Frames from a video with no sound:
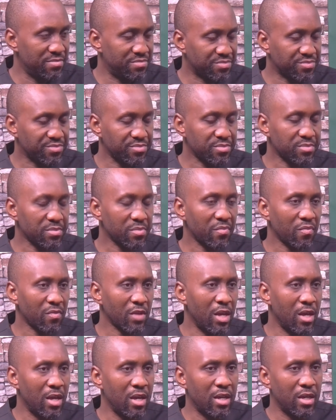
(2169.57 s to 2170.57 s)
Yes
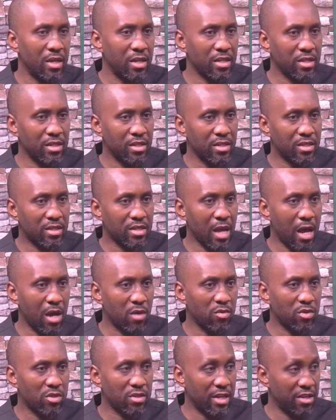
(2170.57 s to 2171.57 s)
in the
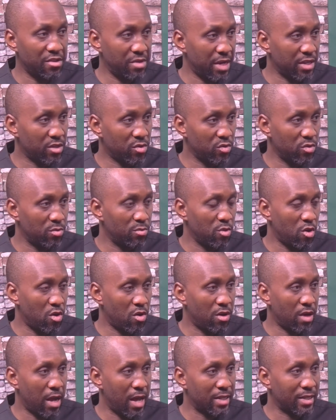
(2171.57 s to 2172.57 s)
south, Nigeria is known
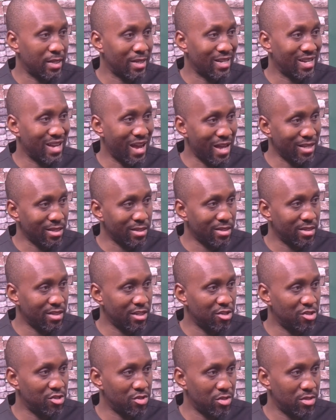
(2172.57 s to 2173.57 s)
more as a gas
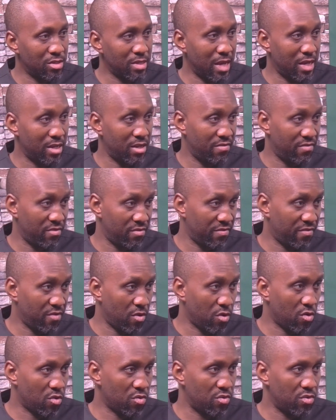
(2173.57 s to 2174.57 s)
nation than even
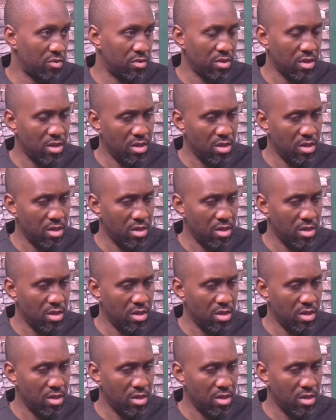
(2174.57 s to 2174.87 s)
for crude.